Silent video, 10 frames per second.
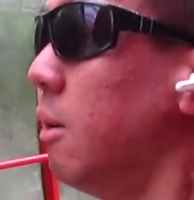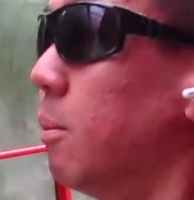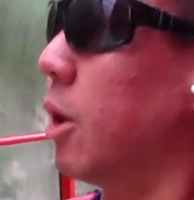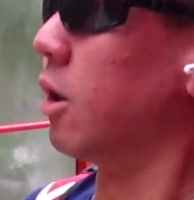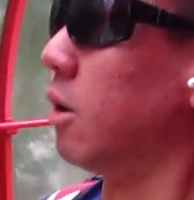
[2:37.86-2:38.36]

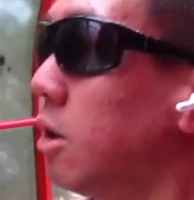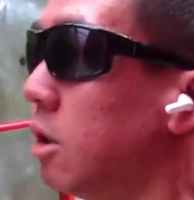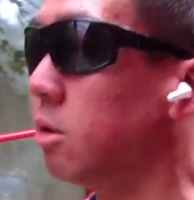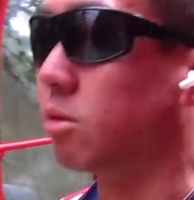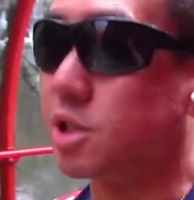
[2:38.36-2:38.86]
well,
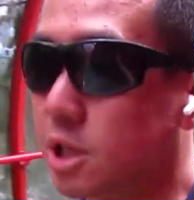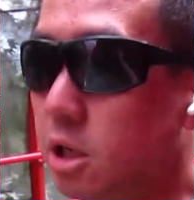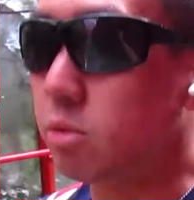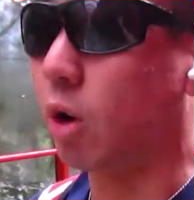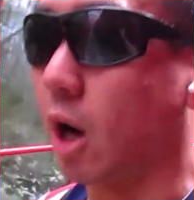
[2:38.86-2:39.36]
we'll see
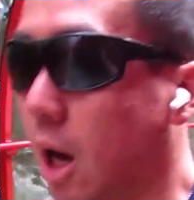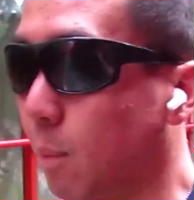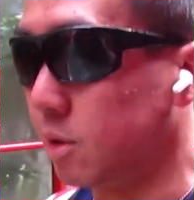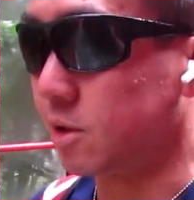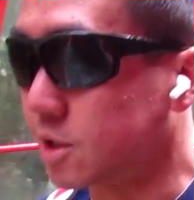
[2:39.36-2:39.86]
what
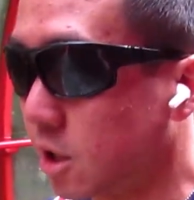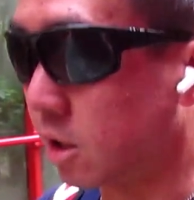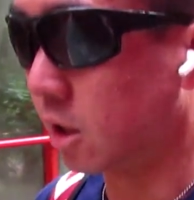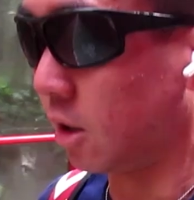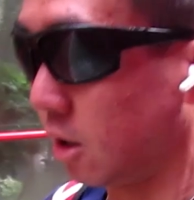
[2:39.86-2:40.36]
happens
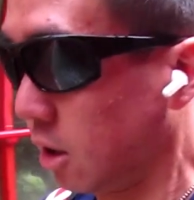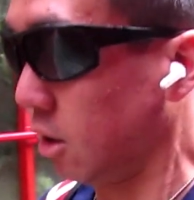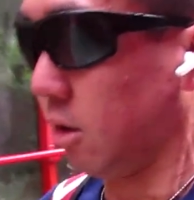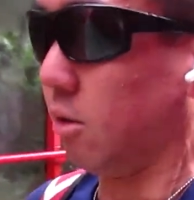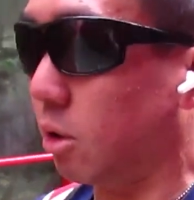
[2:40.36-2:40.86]

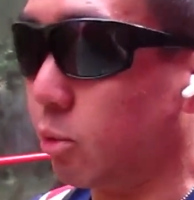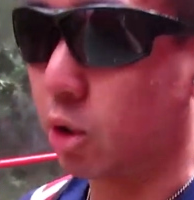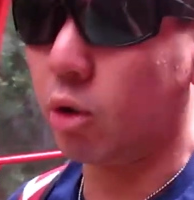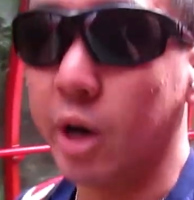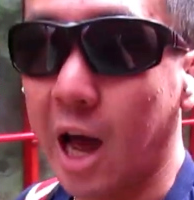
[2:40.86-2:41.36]
when we
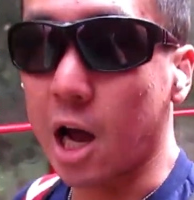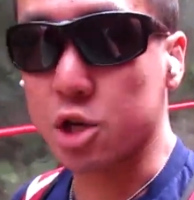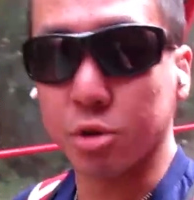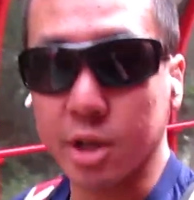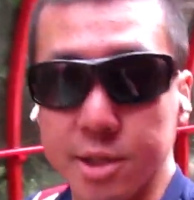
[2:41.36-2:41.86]
go
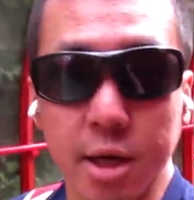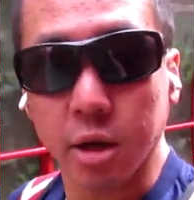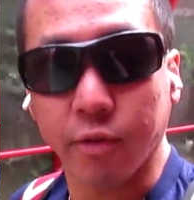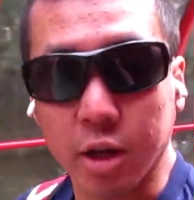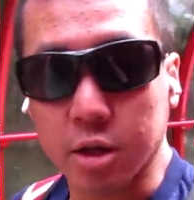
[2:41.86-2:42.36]
actually inside
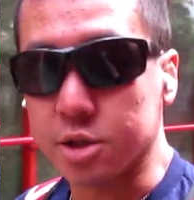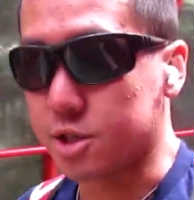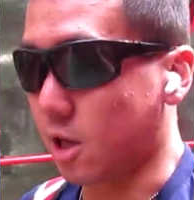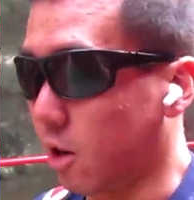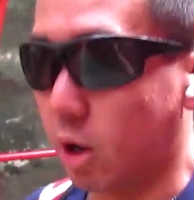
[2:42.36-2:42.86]
the event because
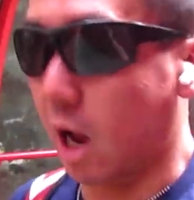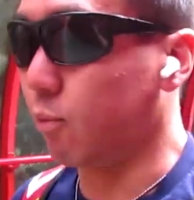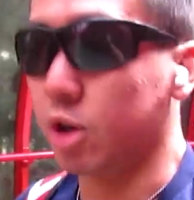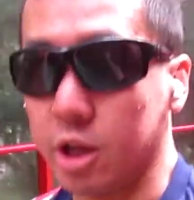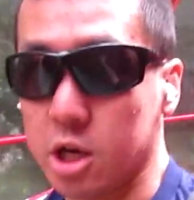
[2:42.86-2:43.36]

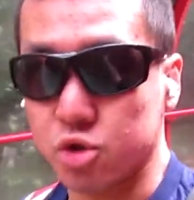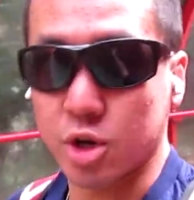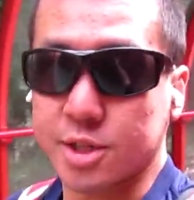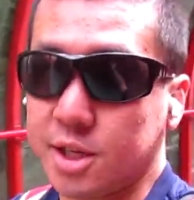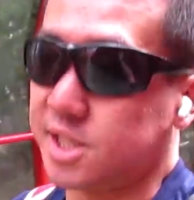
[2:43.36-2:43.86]
I'm really
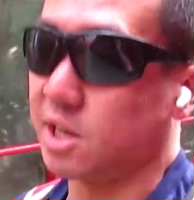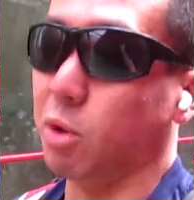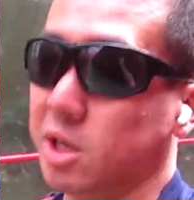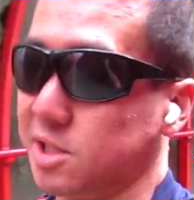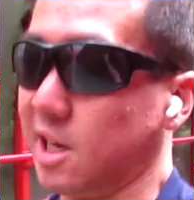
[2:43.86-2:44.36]
interested to see
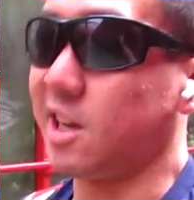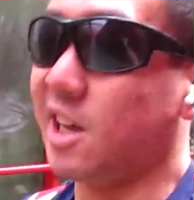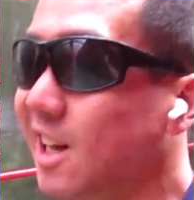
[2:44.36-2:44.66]
what it's like.